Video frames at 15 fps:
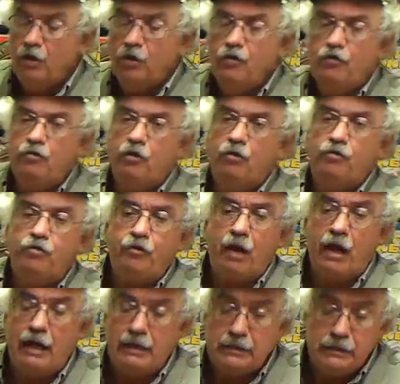So
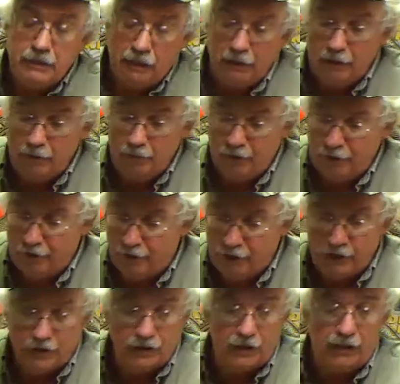sky's the limit in
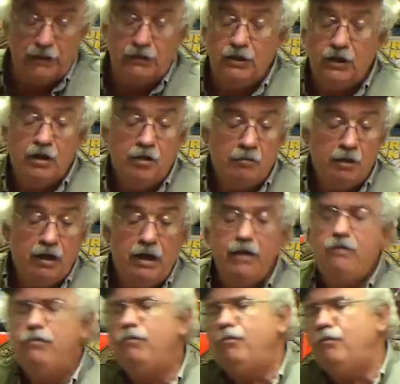these things.
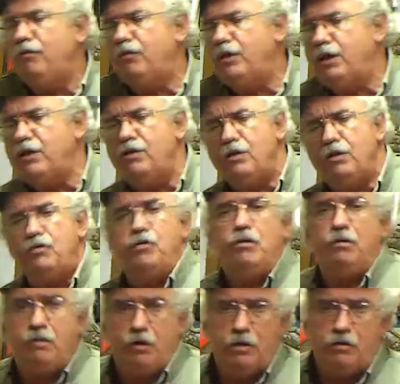And then
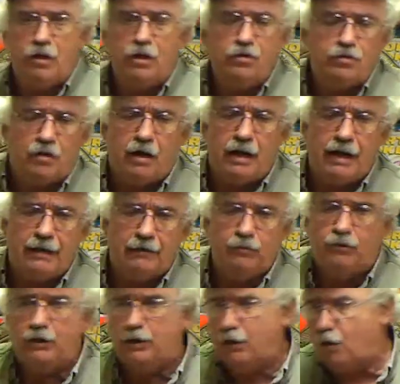these are
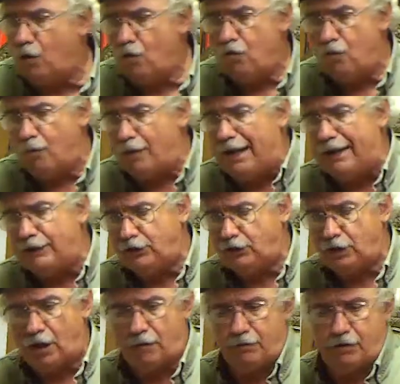items that a local bike
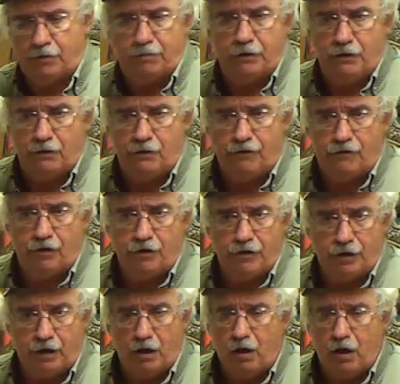shop could put on for
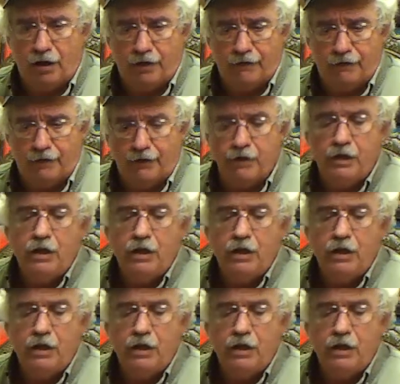you, a lot of it.